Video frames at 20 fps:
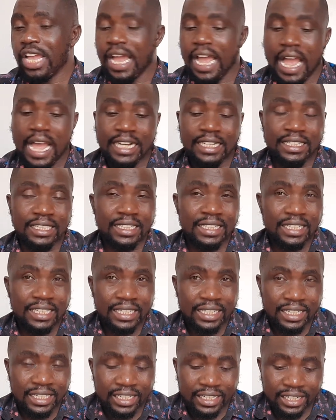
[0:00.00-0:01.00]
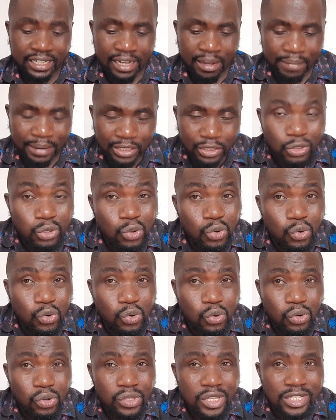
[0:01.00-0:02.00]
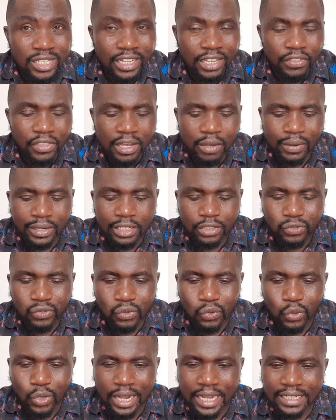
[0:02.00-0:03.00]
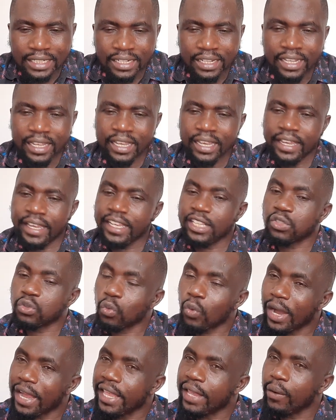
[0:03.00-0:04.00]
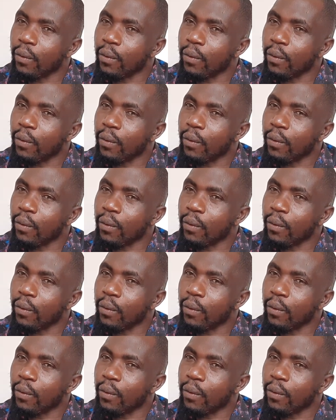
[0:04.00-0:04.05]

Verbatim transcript: And number two, the second thing I want us to look at is why